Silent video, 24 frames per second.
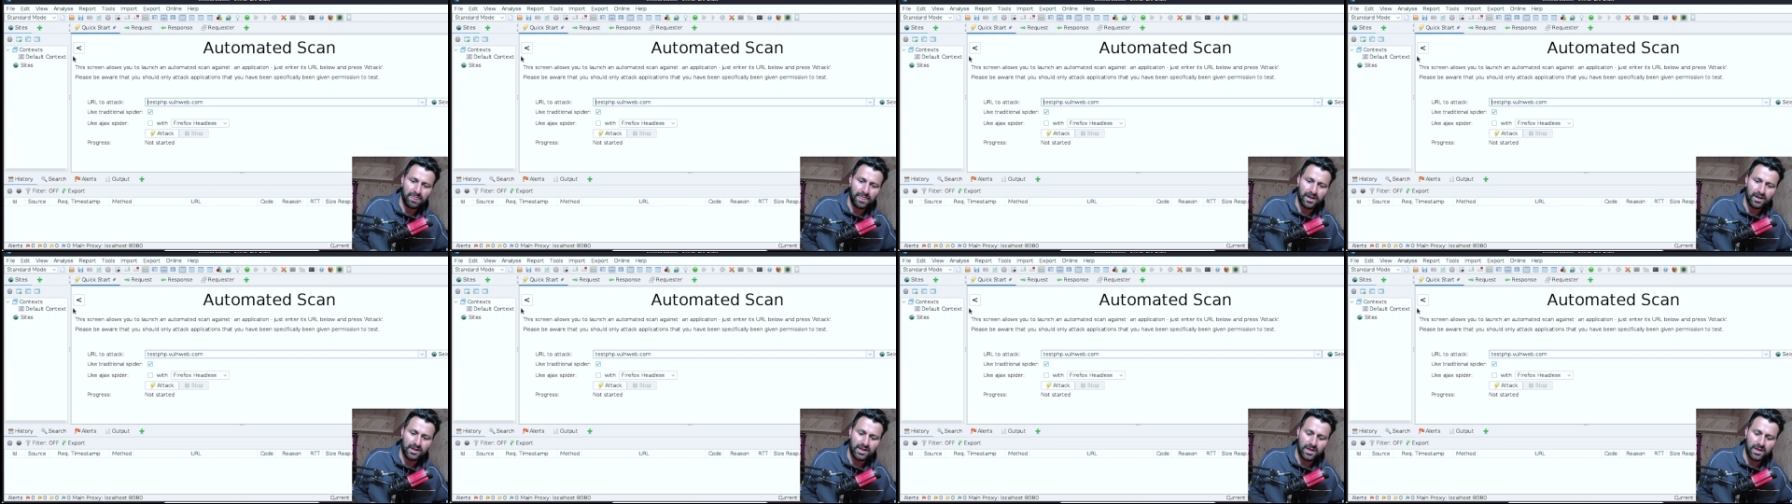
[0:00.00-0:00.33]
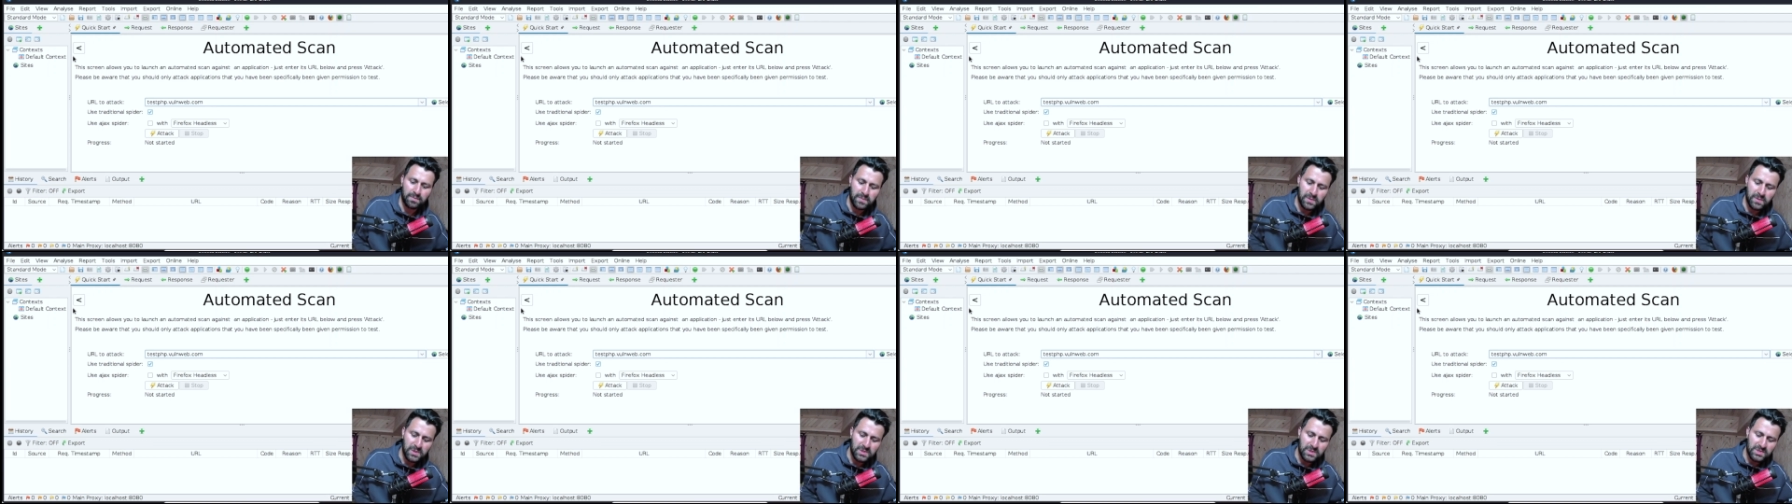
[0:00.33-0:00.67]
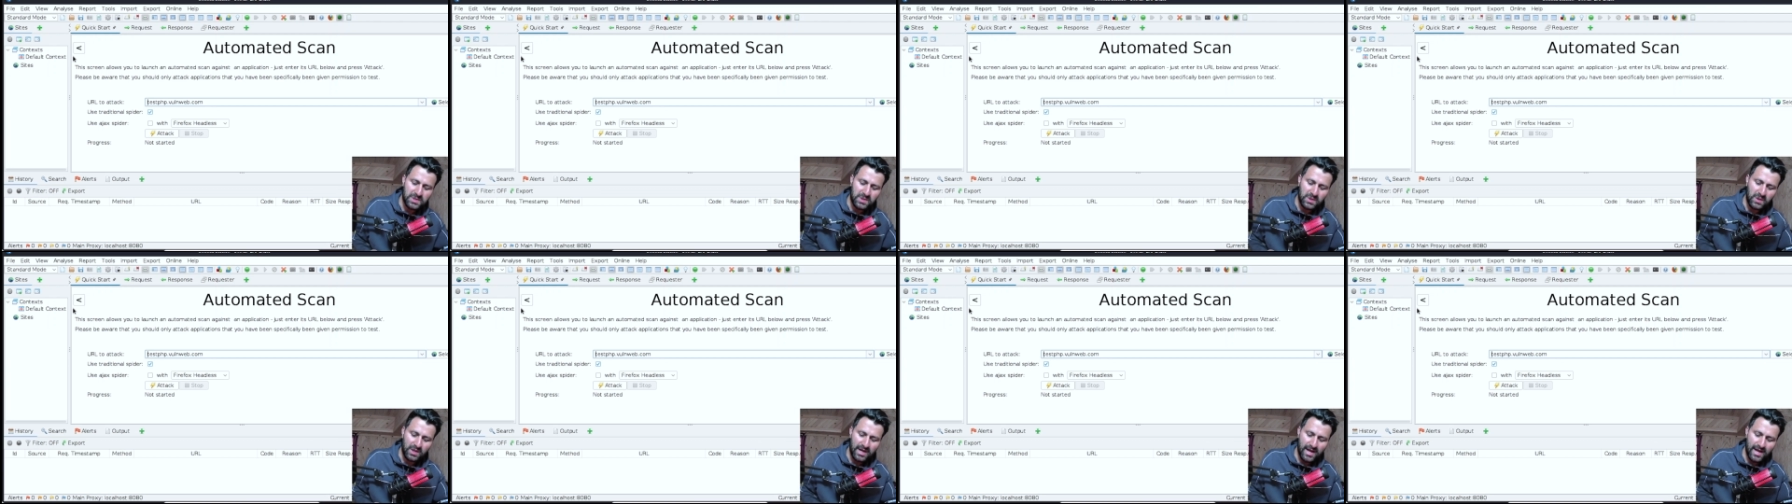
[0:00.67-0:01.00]
the
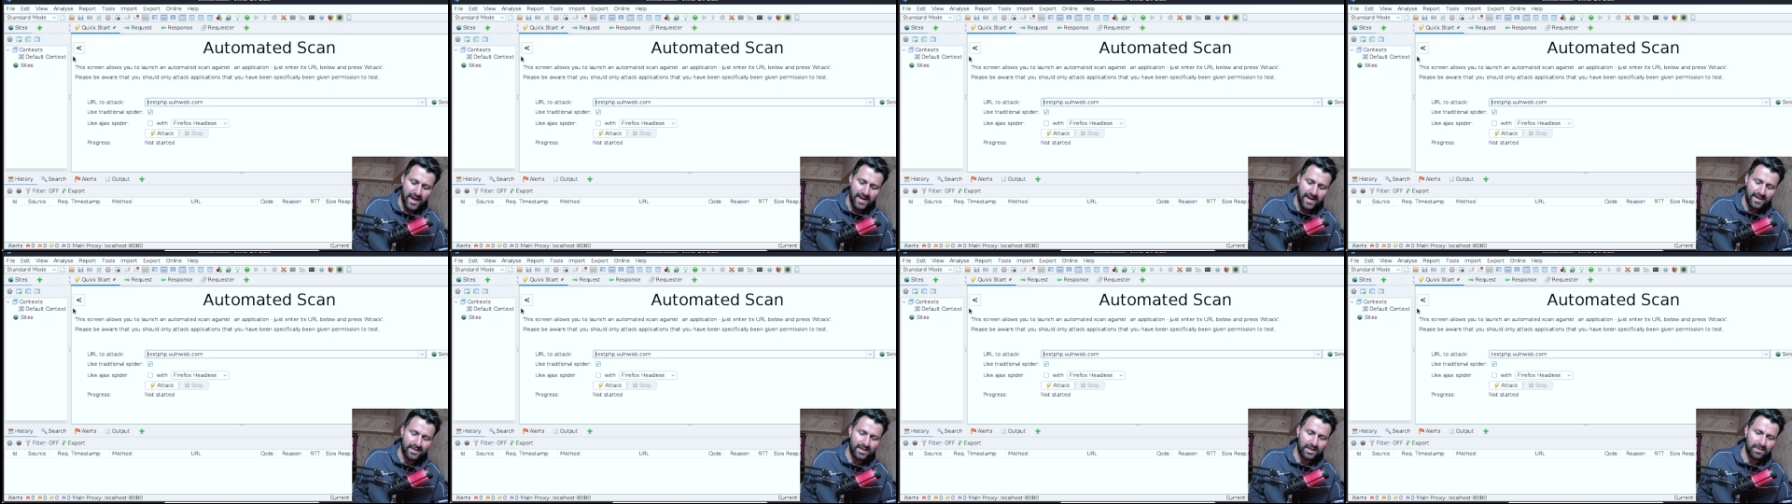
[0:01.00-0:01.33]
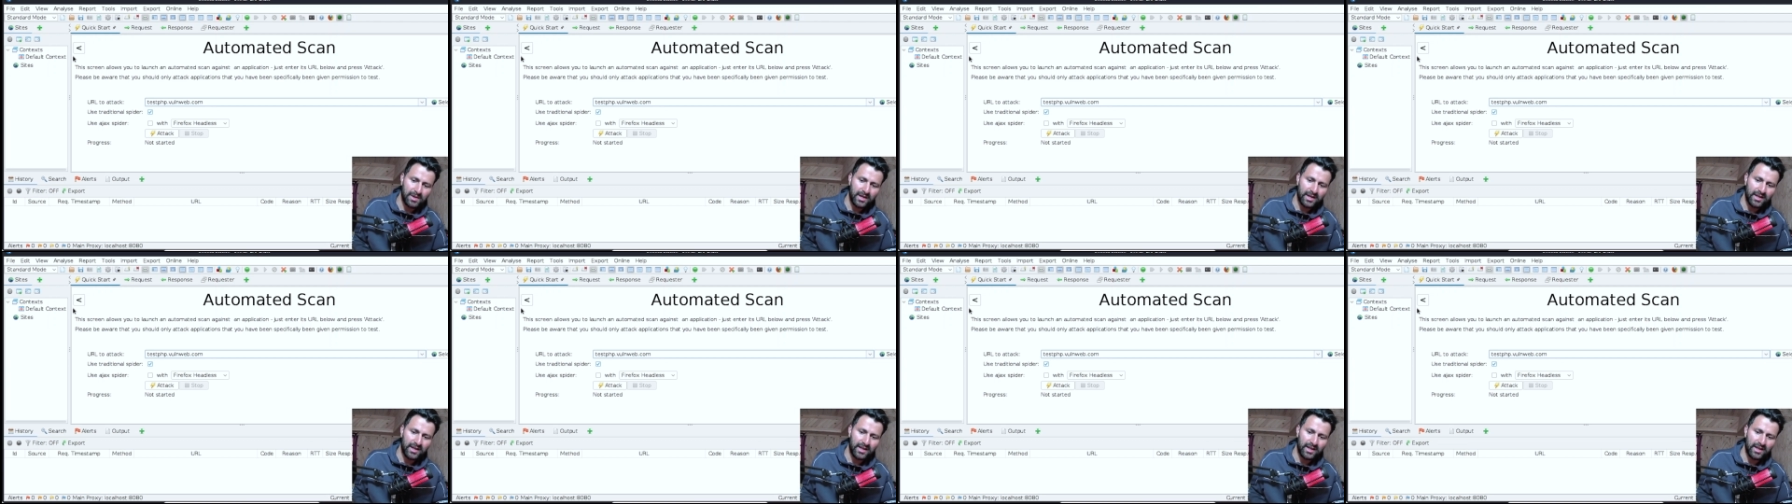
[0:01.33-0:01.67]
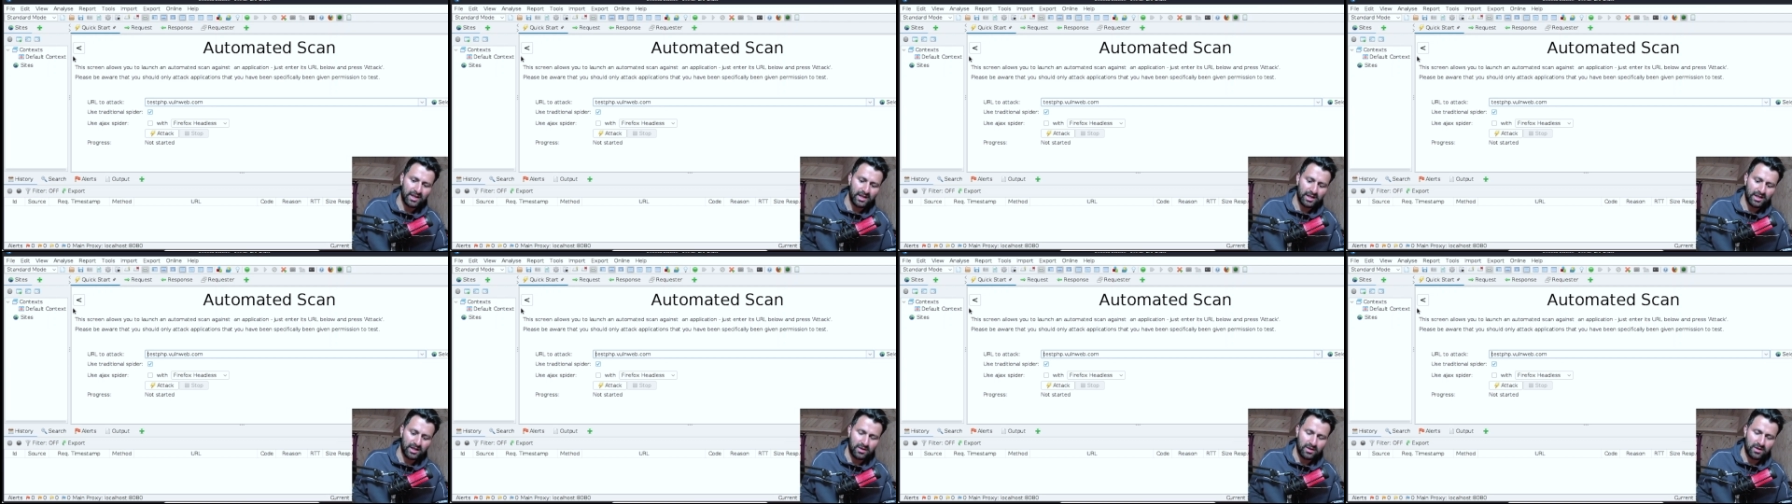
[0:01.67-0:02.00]
protocol at the
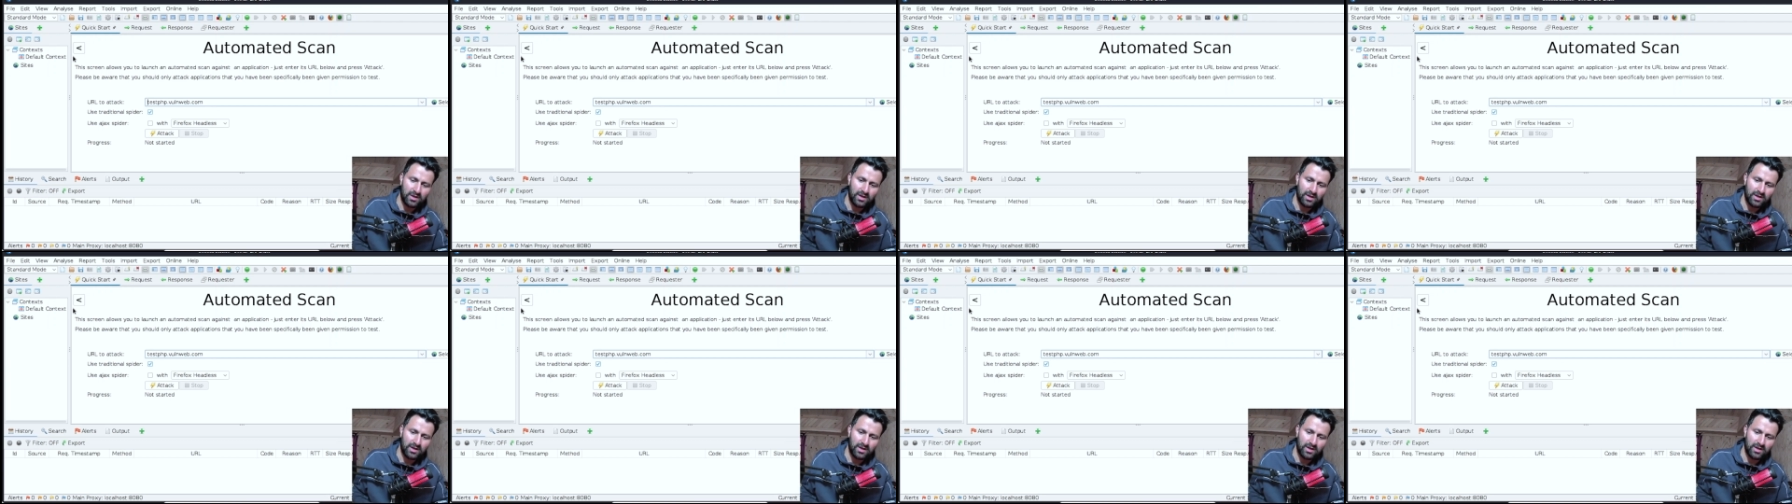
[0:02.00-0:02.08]
beginning,